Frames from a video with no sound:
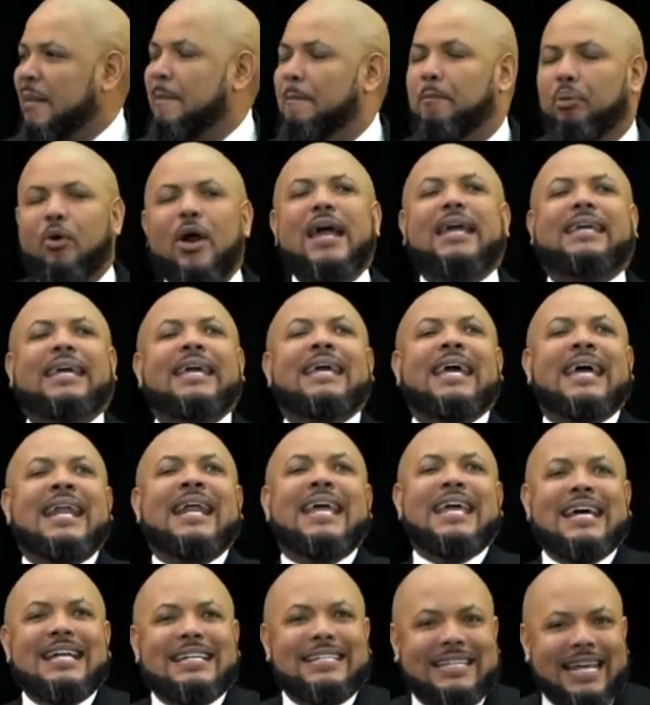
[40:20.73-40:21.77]
Breaking
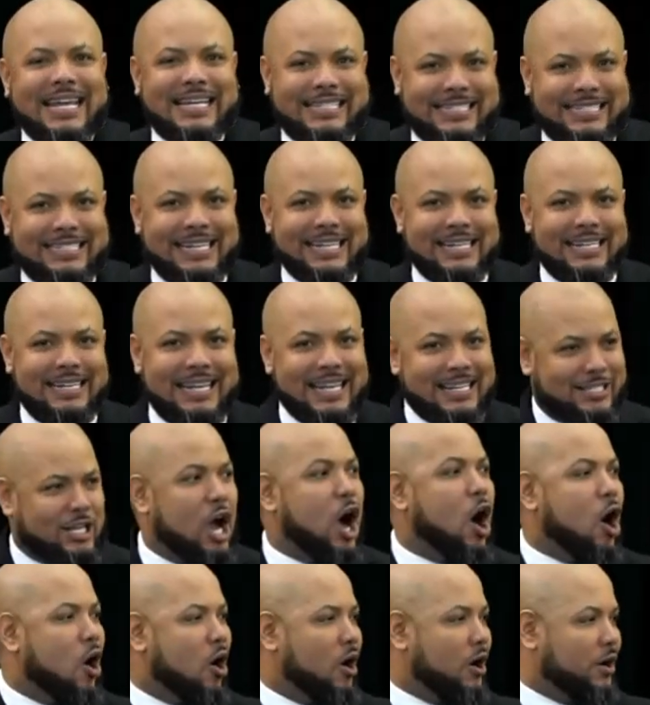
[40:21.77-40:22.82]
any addiction is
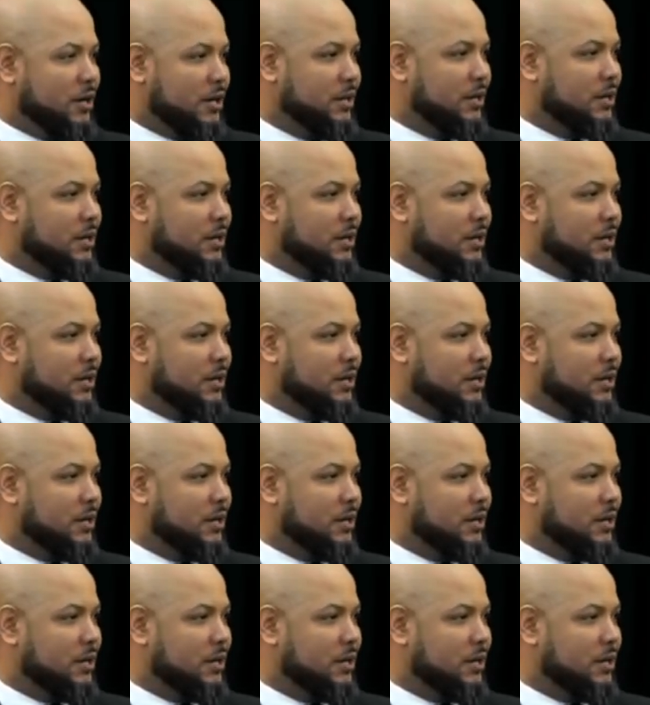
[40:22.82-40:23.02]
hard